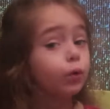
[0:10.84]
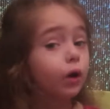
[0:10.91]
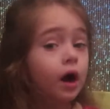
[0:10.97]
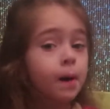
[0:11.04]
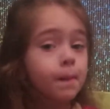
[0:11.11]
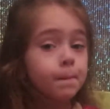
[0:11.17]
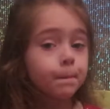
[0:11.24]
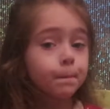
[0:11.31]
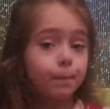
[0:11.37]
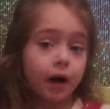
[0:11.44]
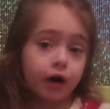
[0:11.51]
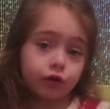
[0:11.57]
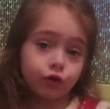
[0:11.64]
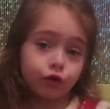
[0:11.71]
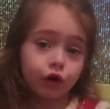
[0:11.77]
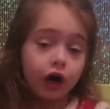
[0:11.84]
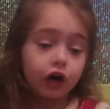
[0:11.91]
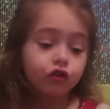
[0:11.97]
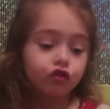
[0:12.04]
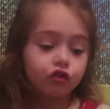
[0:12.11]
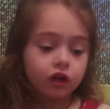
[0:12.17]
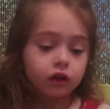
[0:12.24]
welcome back to our
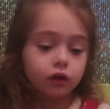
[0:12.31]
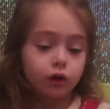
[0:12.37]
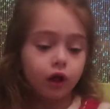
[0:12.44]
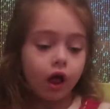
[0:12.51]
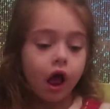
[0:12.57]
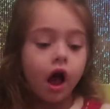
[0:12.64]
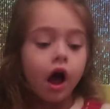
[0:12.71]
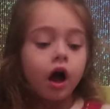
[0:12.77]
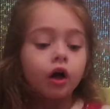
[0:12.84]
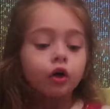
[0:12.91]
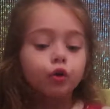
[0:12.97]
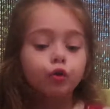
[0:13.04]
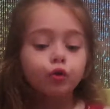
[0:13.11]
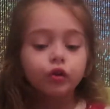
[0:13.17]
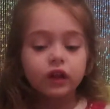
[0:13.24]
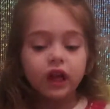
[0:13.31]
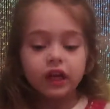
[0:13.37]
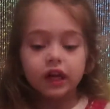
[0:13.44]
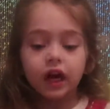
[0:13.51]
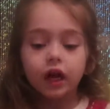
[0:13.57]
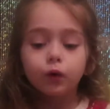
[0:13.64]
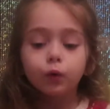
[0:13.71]
channel. Today
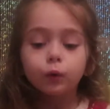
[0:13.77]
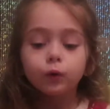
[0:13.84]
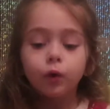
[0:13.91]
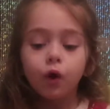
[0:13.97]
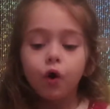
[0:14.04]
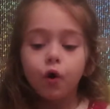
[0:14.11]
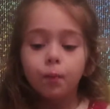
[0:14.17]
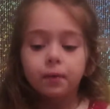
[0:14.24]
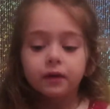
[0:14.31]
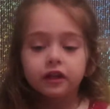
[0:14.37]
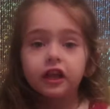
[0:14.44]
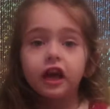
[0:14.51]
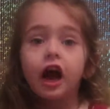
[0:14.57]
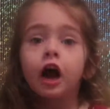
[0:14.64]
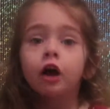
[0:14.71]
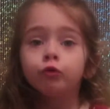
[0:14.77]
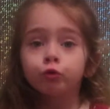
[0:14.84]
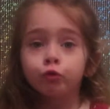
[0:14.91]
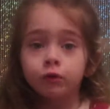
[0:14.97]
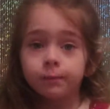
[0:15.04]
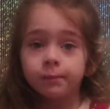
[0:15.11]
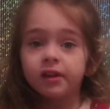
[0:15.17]
I'm gonna open the ice
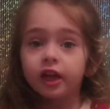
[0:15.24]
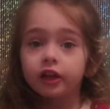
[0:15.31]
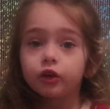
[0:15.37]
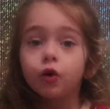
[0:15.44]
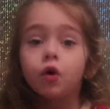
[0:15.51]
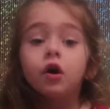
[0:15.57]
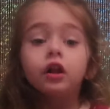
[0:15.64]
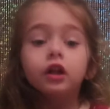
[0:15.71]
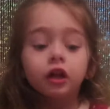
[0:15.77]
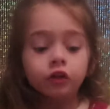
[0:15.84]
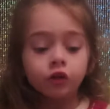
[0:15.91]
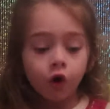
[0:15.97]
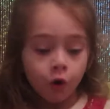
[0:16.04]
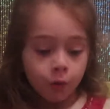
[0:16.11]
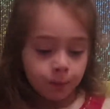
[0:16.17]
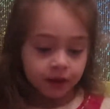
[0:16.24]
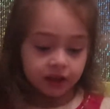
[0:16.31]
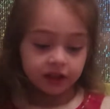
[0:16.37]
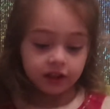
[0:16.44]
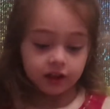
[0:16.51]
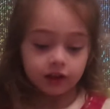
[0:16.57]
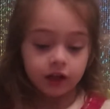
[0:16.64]
cream play-doh. Let's open
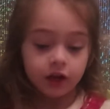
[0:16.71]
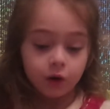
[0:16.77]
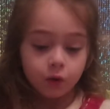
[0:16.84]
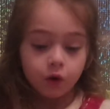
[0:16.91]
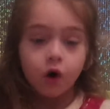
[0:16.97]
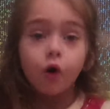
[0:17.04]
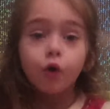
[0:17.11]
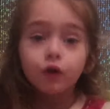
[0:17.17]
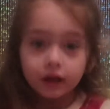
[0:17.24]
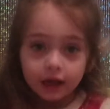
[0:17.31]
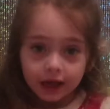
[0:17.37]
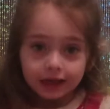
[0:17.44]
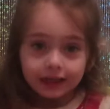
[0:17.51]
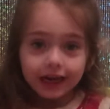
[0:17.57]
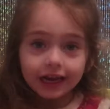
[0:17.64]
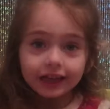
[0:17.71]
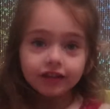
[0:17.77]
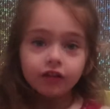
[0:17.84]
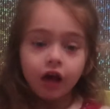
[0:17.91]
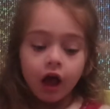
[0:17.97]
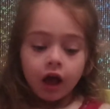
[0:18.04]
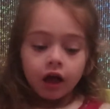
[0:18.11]
it now, okay guys?
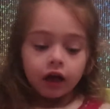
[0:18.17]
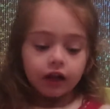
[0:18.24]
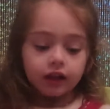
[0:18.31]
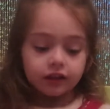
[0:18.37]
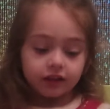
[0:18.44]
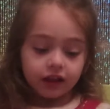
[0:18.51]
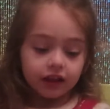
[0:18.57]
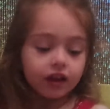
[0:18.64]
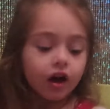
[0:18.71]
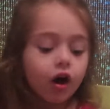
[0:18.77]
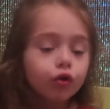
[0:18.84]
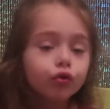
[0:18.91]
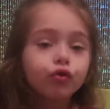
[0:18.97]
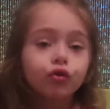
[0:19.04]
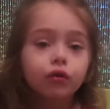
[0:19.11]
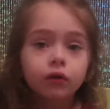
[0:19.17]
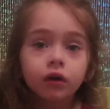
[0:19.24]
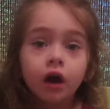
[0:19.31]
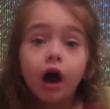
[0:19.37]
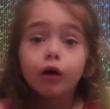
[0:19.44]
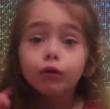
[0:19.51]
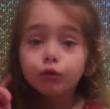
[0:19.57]
And then I'll show you
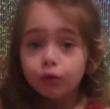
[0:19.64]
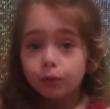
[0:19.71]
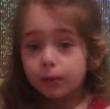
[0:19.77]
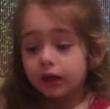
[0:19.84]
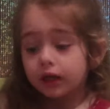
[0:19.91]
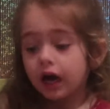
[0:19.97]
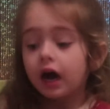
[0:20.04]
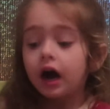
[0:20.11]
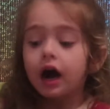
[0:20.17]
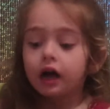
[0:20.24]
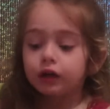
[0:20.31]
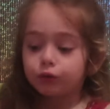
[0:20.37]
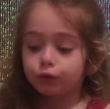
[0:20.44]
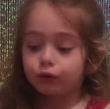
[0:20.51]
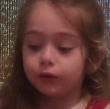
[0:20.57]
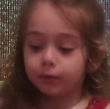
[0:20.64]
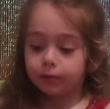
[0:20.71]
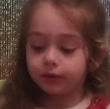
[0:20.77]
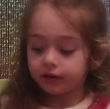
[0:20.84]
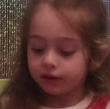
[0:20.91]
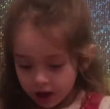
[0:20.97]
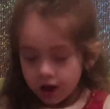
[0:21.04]
how to make our ice creams.
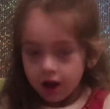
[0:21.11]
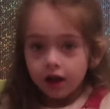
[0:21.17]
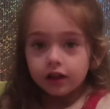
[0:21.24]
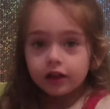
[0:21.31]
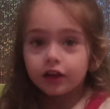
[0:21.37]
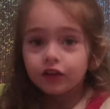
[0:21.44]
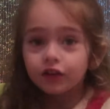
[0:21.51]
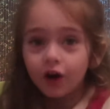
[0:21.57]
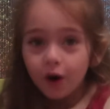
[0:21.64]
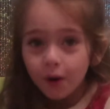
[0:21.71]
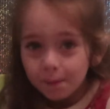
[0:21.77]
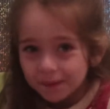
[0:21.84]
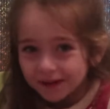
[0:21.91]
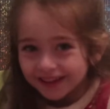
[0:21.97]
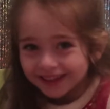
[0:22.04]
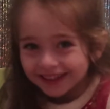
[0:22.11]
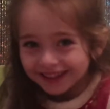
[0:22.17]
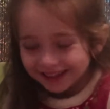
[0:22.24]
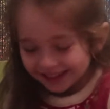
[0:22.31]
Let's open it.